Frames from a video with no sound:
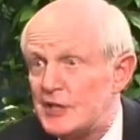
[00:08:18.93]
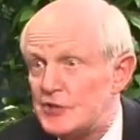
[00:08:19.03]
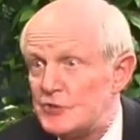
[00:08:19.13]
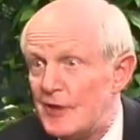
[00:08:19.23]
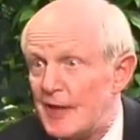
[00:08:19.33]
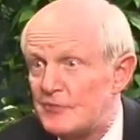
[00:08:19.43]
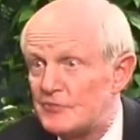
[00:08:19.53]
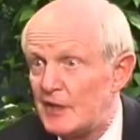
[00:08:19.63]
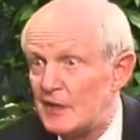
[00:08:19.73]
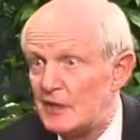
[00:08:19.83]
did you have
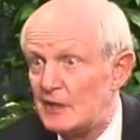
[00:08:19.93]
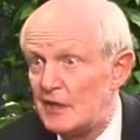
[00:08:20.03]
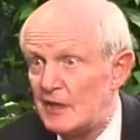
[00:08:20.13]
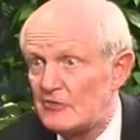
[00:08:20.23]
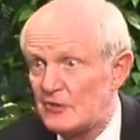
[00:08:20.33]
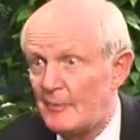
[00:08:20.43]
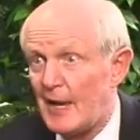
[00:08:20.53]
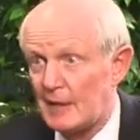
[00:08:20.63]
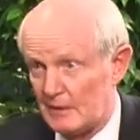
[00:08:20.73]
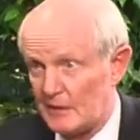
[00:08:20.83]
seeing a dentist
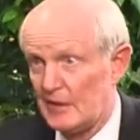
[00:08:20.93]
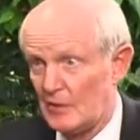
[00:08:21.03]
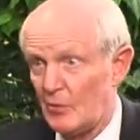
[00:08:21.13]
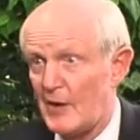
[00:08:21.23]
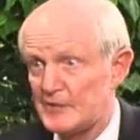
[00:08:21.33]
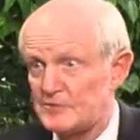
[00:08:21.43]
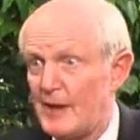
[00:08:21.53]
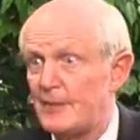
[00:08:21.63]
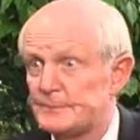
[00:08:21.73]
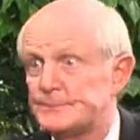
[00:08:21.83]
about getting a white smile?